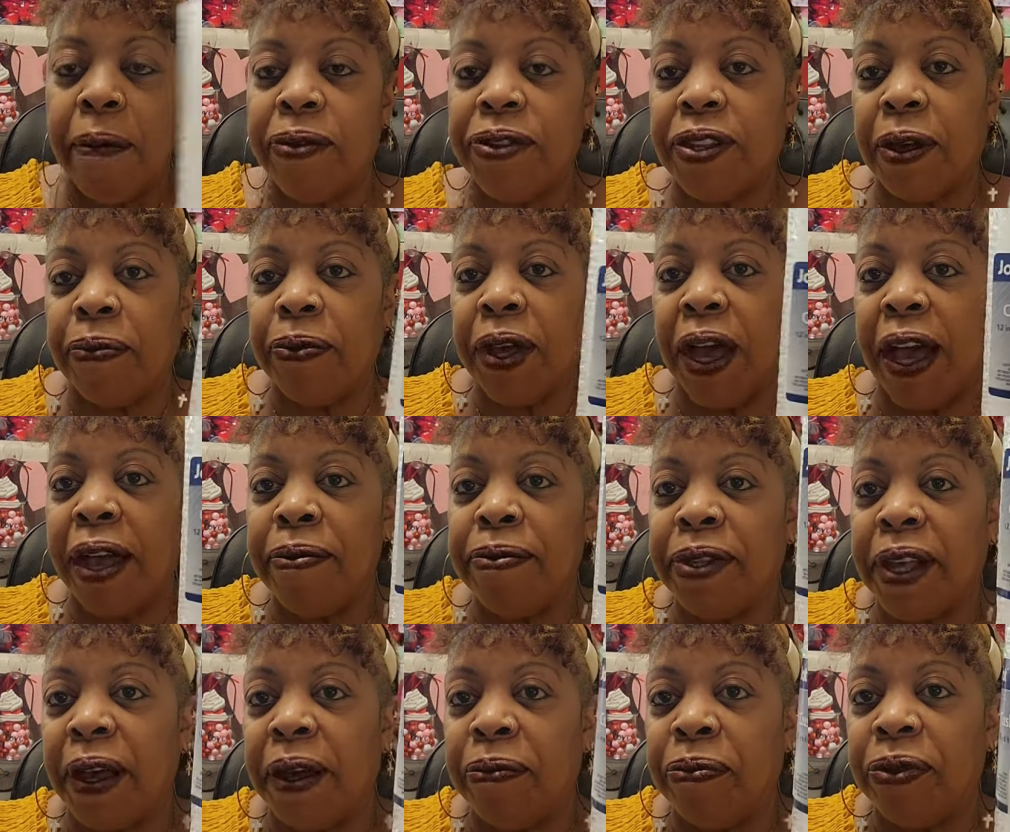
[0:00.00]

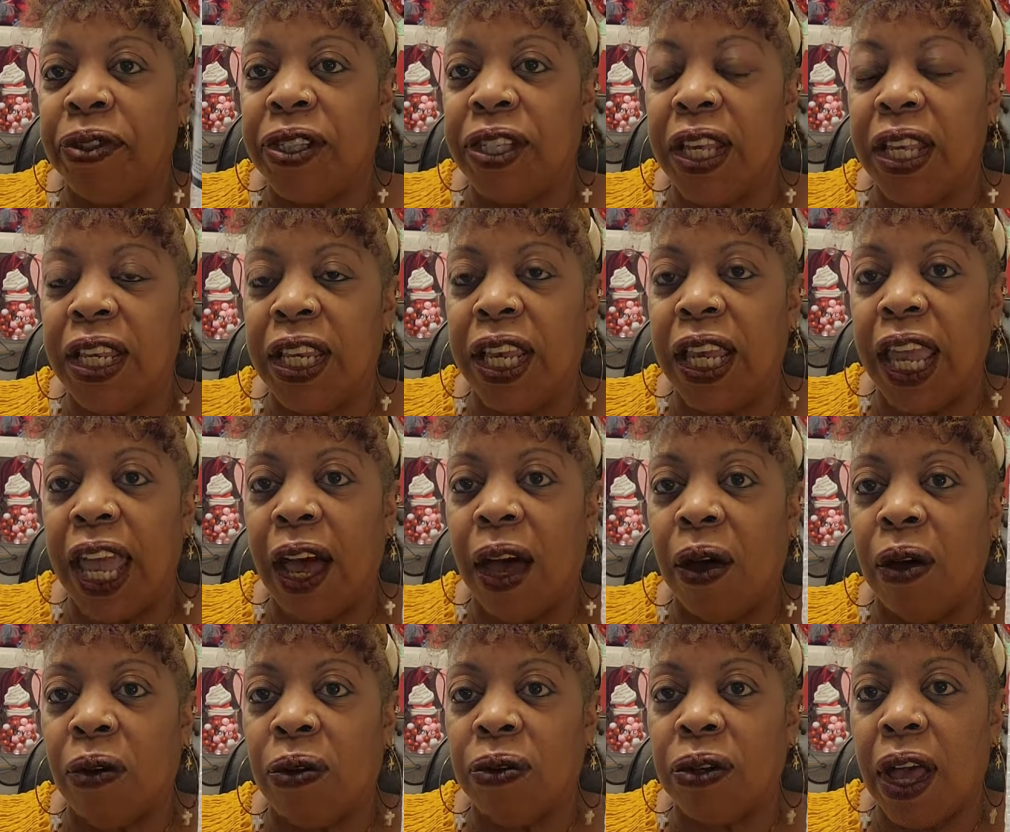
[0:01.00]
Sometimes I'm sending
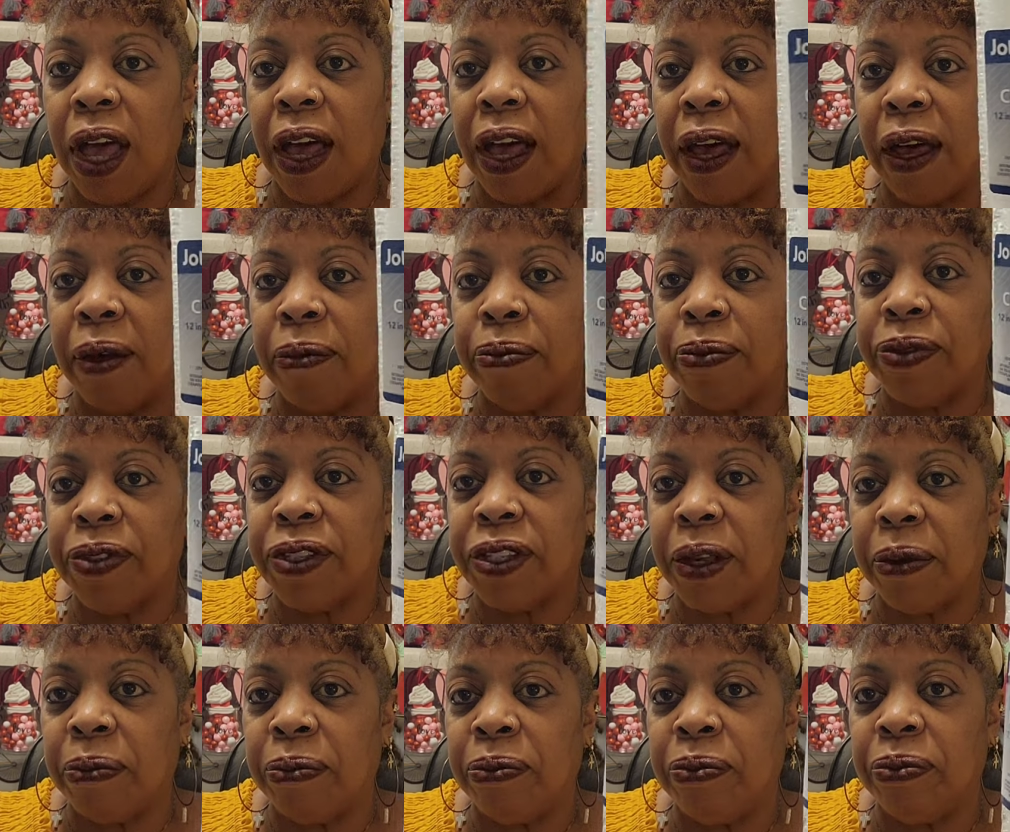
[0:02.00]
out um,
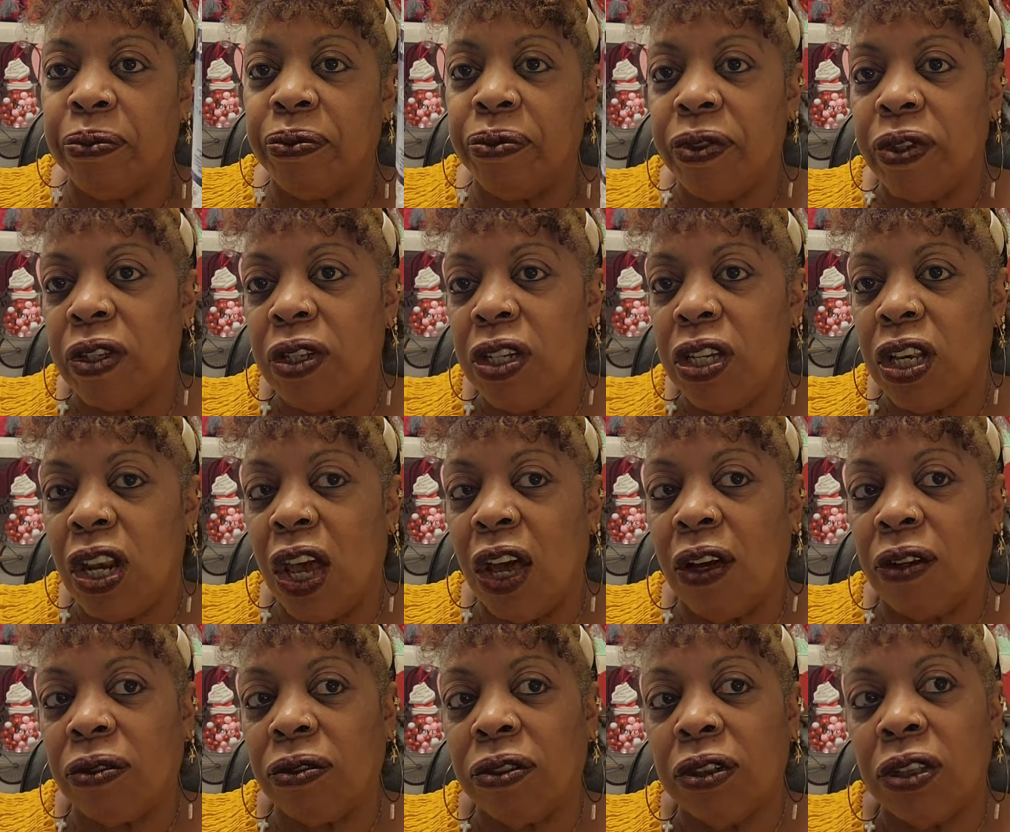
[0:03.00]
some, you
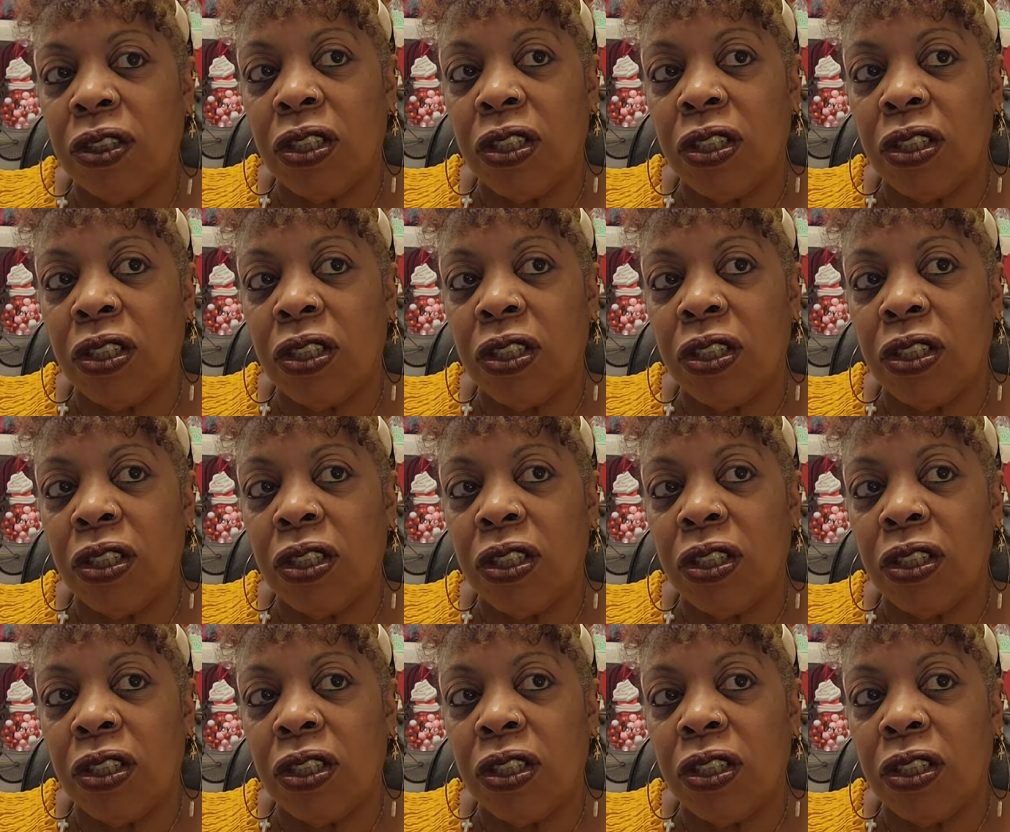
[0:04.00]
know,